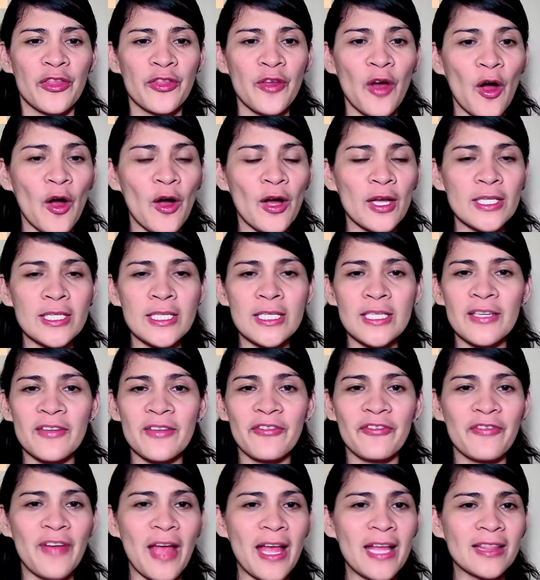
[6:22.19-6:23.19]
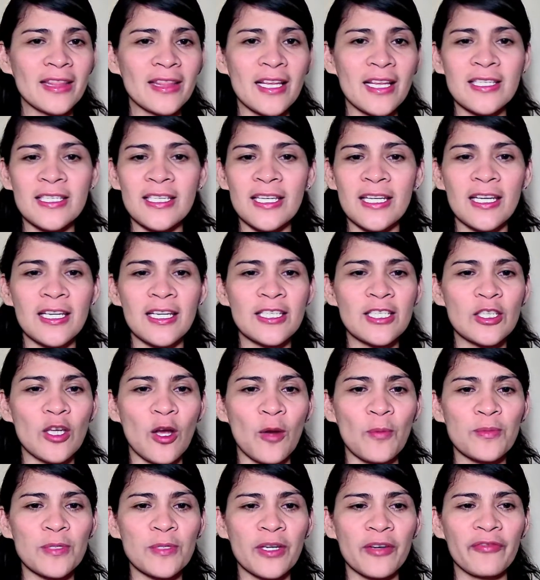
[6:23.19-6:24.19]
thoughts, fantasies,
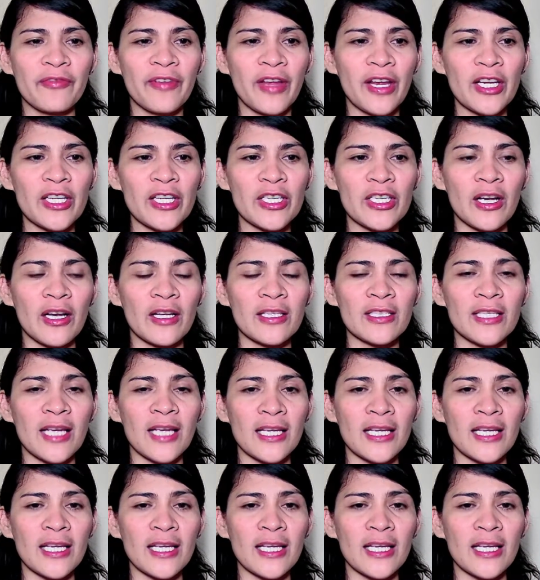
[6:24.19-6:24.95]
observations,